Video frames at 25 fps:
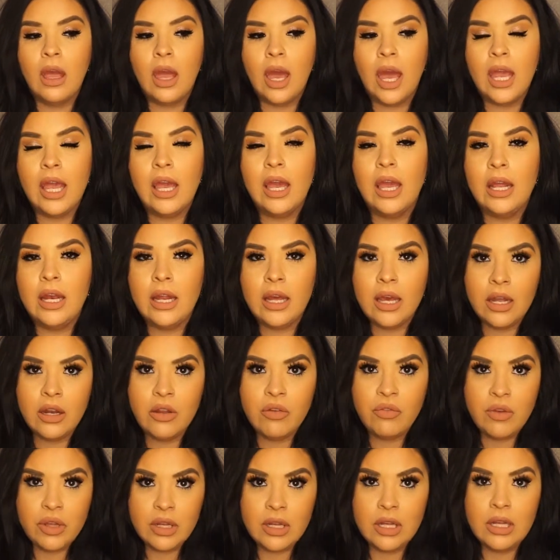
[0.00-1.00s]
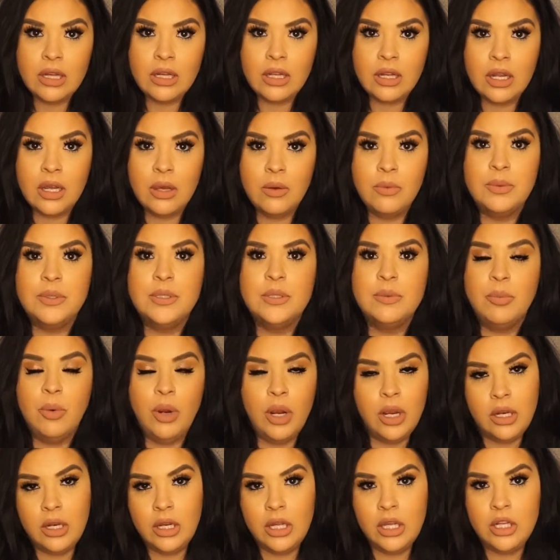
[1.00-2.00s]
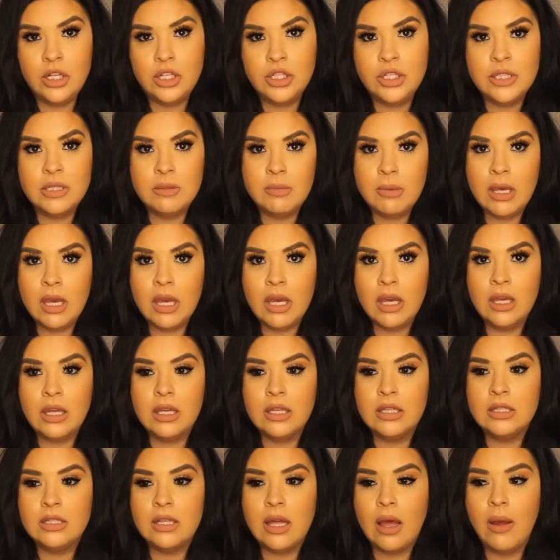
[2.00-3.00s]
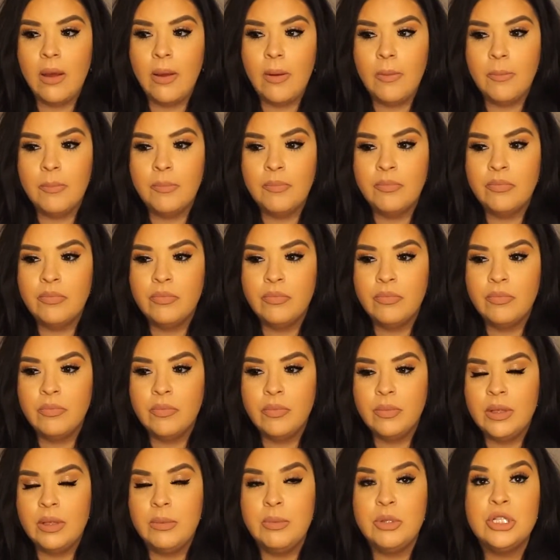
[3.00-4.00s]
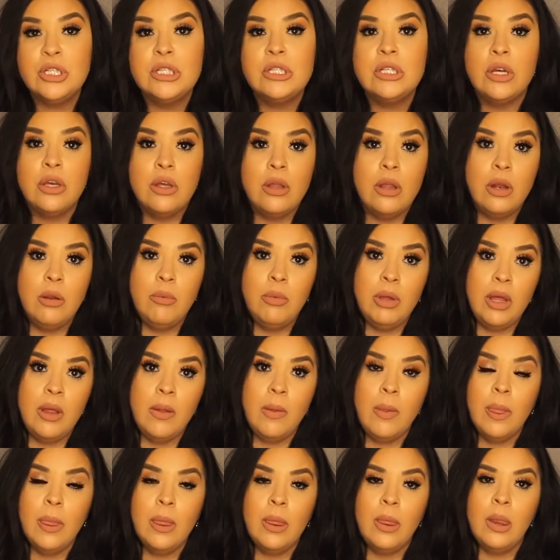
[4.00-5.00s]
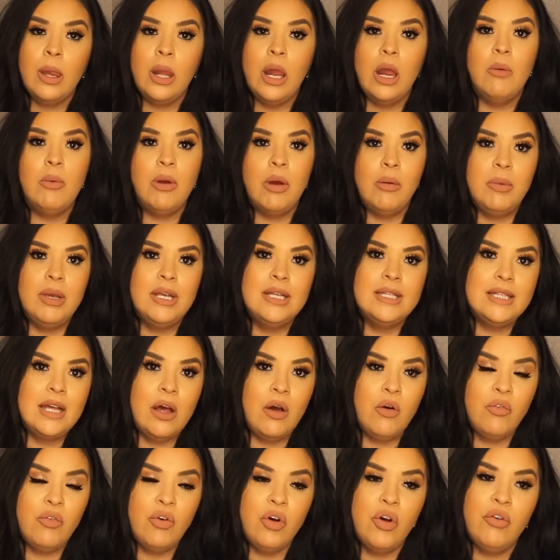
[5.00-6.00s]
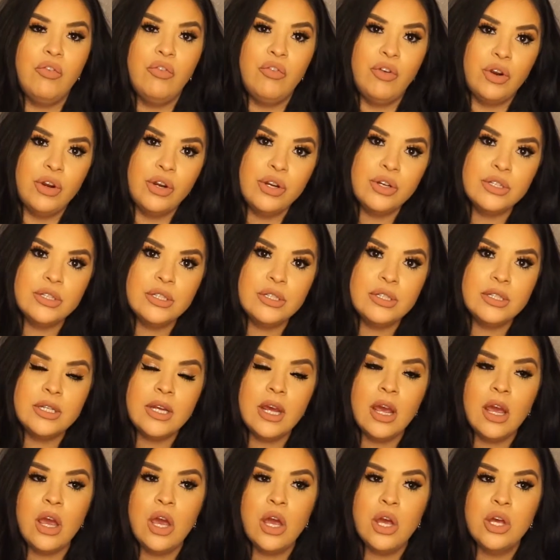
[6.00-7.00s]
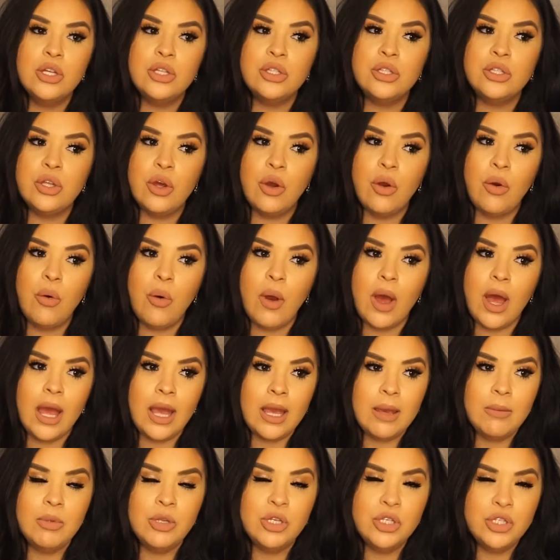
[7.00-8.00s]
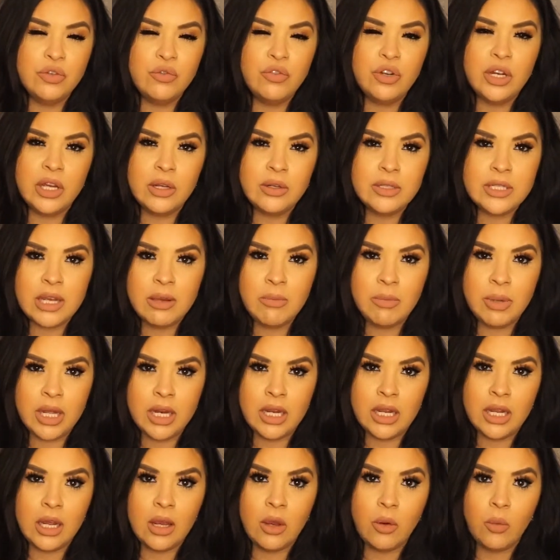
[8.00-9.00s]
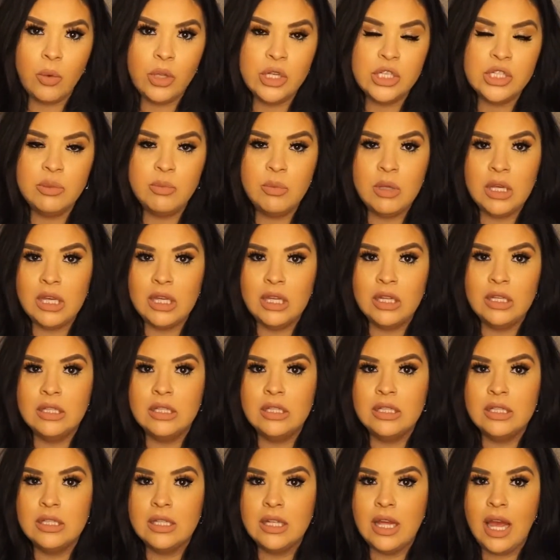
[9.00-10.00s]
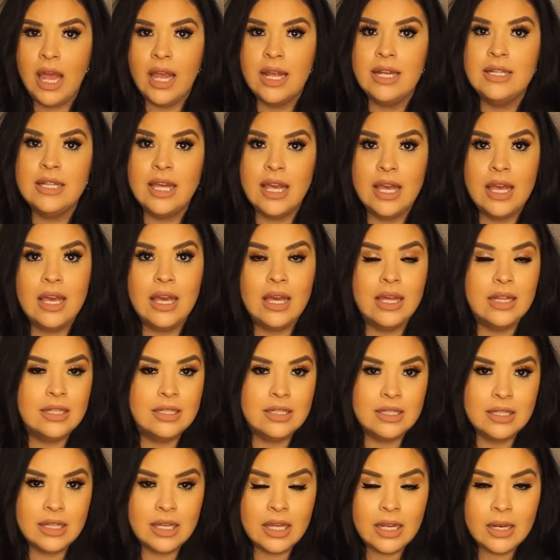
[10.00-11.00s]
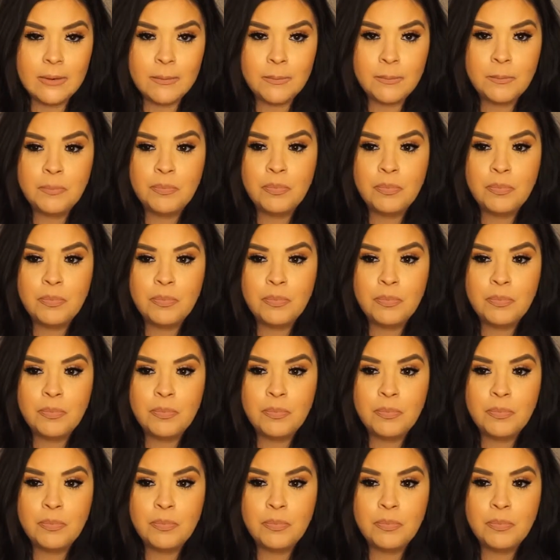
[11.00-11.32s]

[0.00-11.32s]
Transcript: I kind of had a feeling that I was pregnant, just because let me just tell you a little bit about myself first. So I am a juvenile diabetic, which means I take insulin,